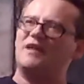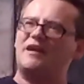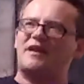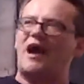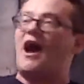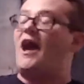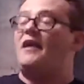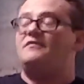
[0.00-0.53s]
Like
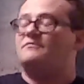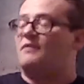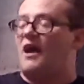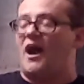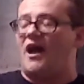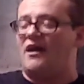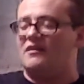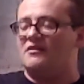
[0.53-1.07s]

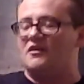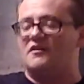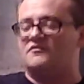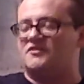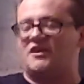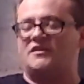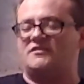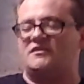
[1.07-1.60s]
I love
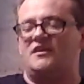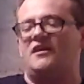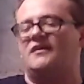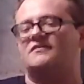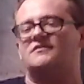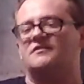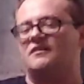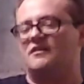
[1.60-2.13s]
Jason X.
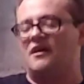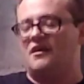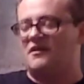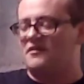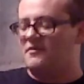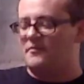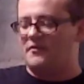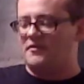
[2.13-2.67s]
A lot of the